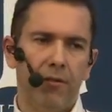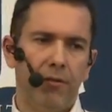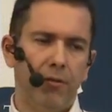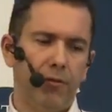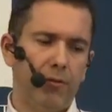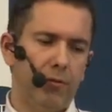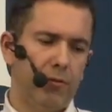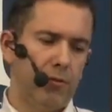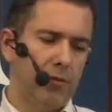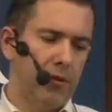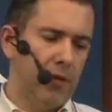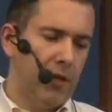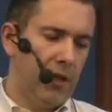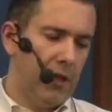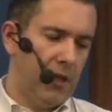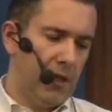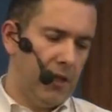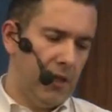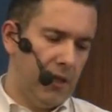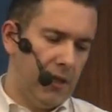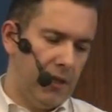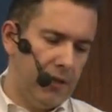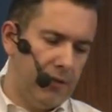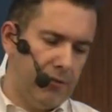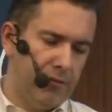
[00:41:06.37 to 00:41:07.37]
to
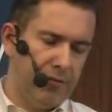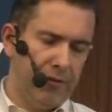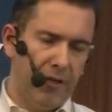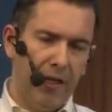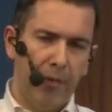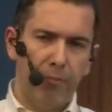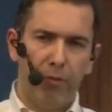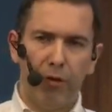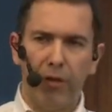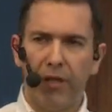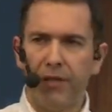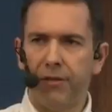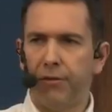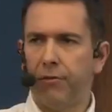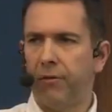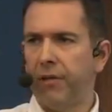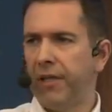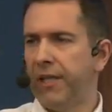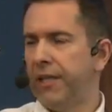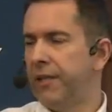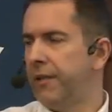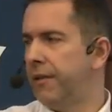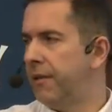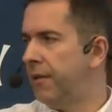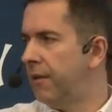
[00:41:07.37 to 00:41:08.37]
the
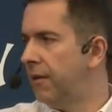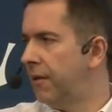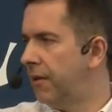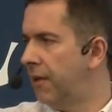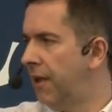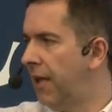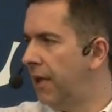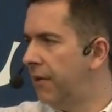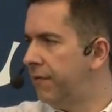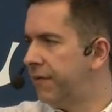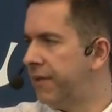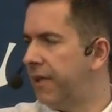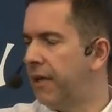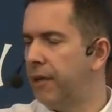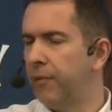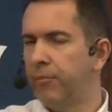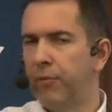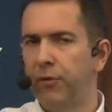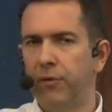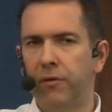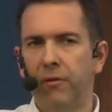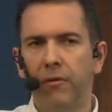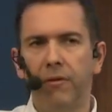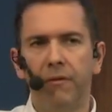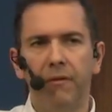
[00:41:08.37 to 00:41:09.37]
laboratory in
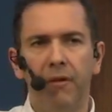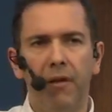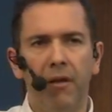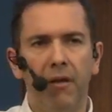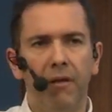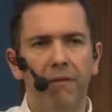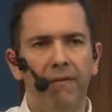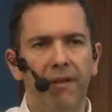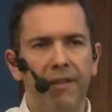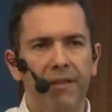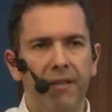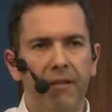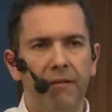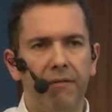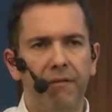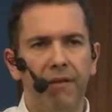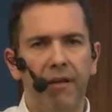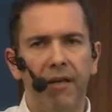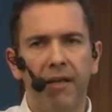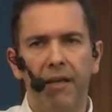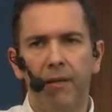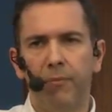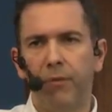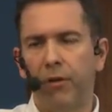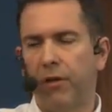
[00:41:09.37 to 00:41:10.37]
Elfkarlebu,
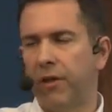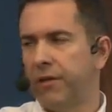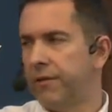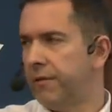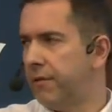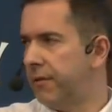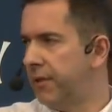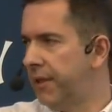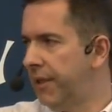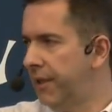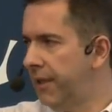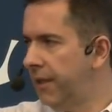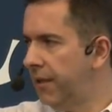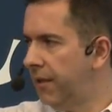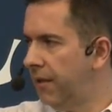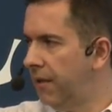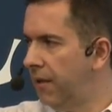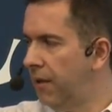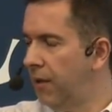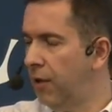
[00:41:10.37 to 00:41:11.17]
Vattenfall laboratory,